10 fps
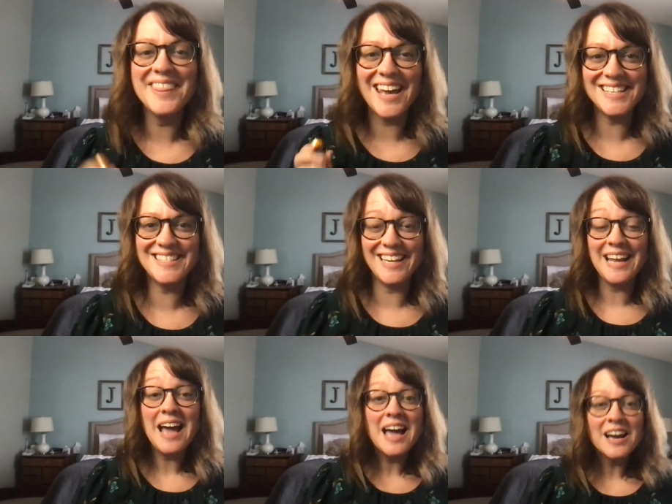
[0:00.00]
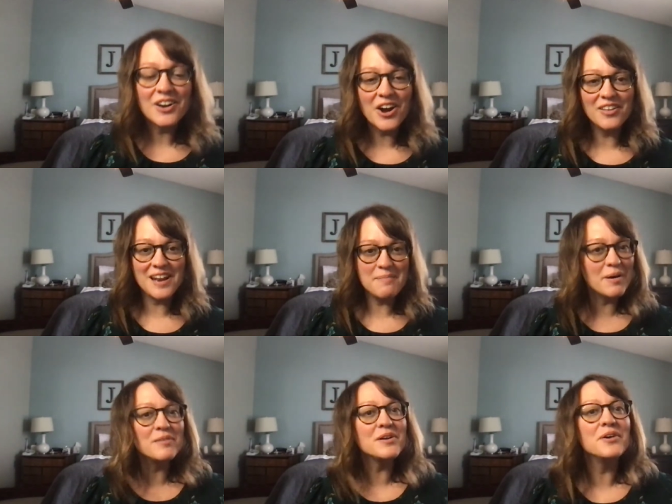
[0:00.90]
that is it. Carl and I
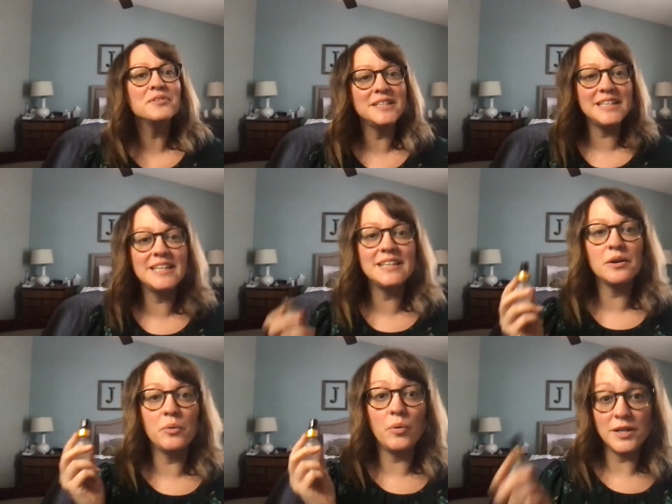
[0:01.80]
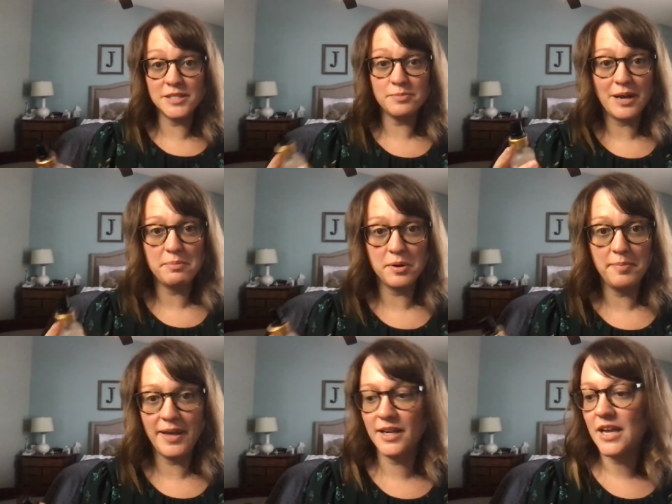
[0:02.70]
both only need one spray per
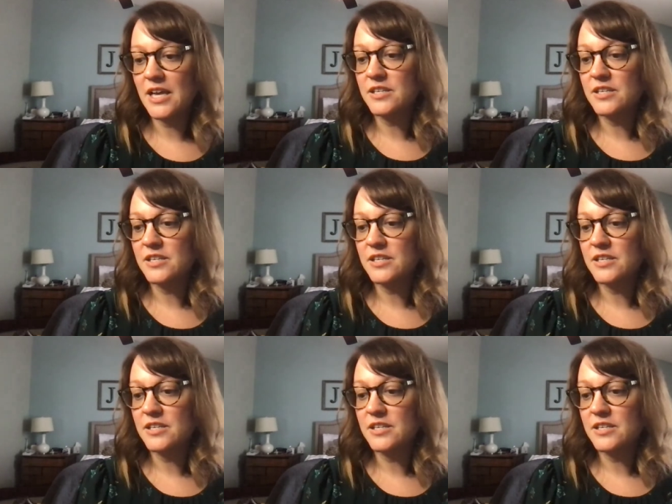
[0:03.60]
pit.